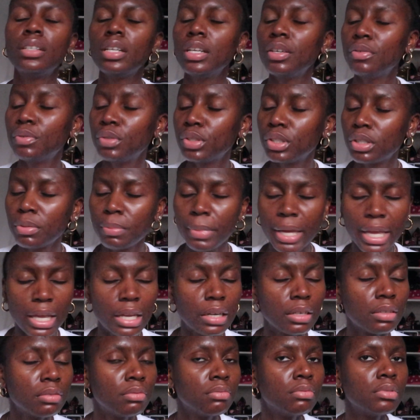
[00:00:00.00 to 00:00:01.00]
Even the
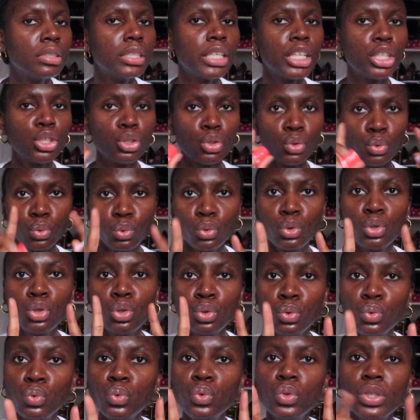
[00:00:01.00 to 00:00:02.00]
men, they do
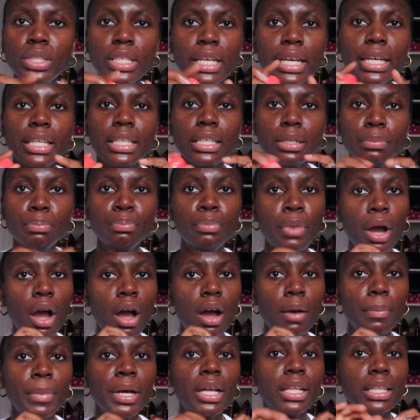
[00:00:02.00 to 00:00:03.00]
use their lip
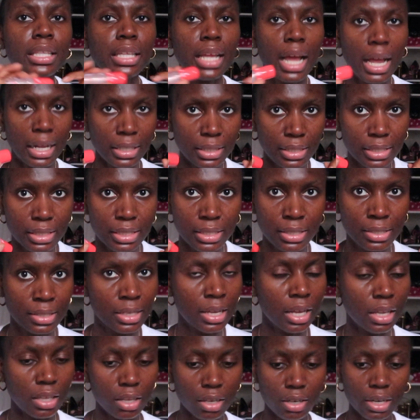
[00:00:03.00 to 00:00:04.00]
balm a lot.
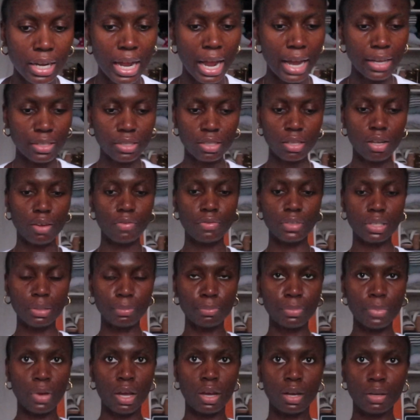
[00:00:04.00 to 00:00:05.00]
A lot of guys love
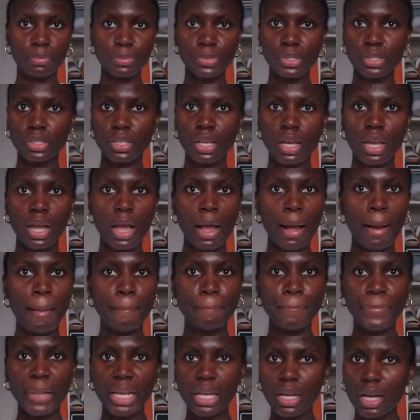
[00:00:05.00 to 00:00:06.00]
lip balms
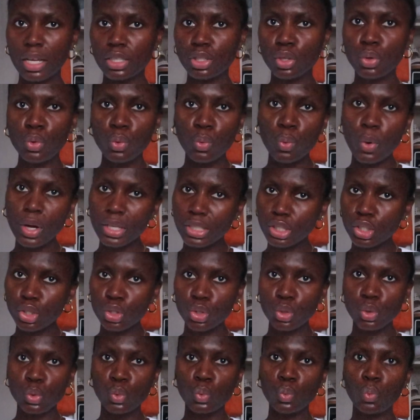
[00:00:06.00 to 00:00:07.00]
because who
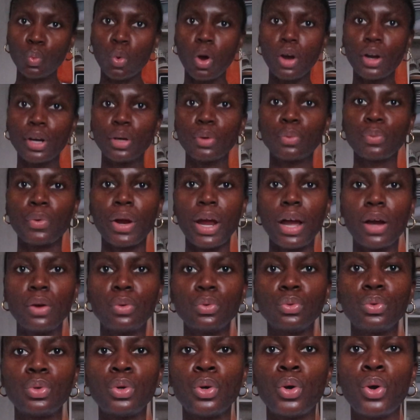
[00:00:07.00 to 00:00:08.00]
wants to walk
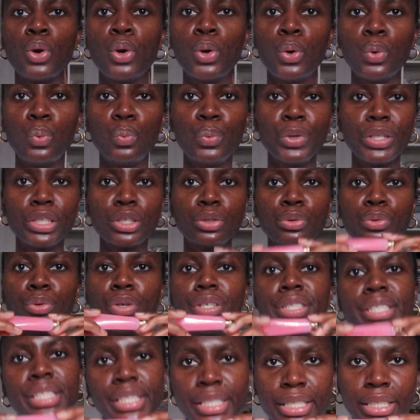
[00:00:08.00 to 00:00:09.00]
around with
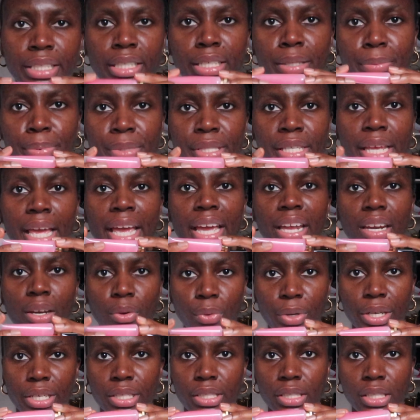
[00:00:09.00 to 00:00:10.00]
crusty lips
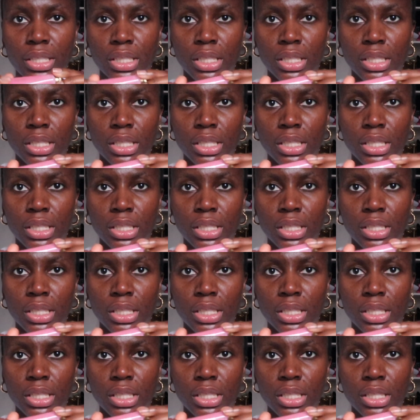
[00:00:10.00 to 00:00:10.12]
anyways?